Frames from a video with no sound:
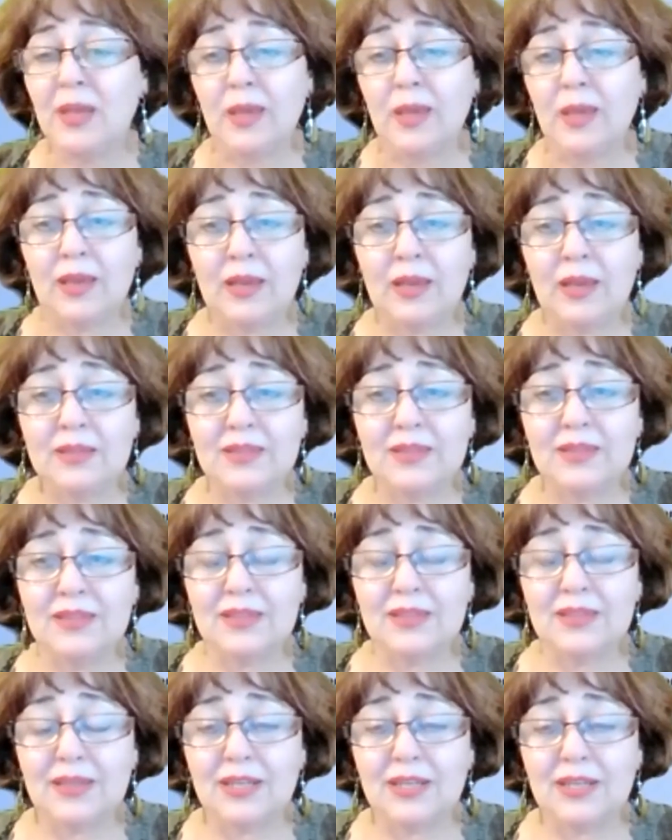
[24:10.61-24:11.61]
And
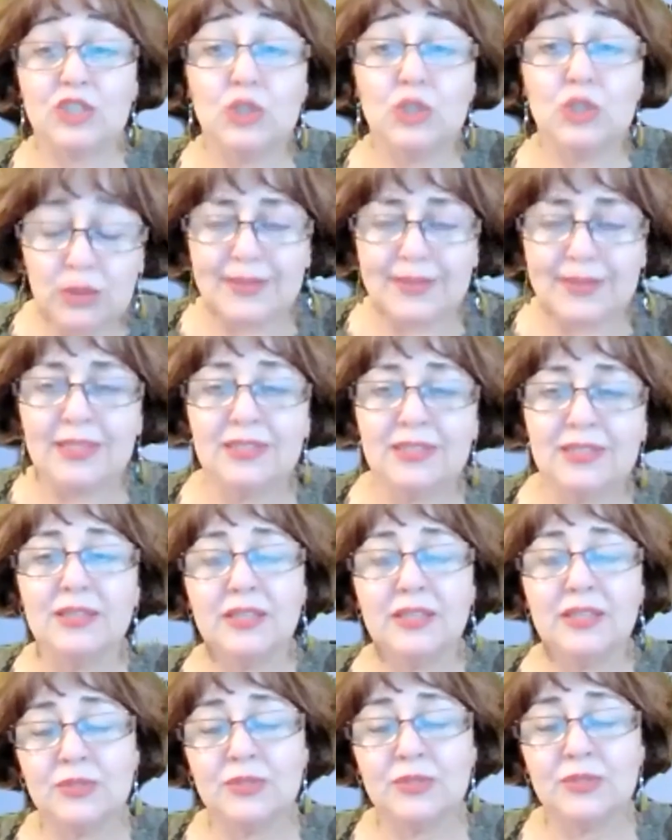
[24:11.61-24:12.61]
she already
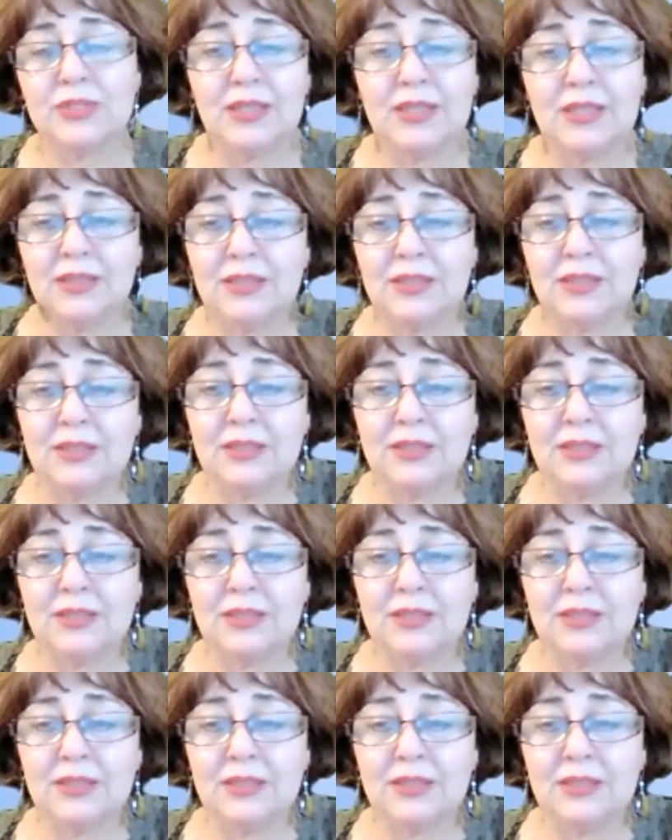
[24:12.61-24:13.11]
lives in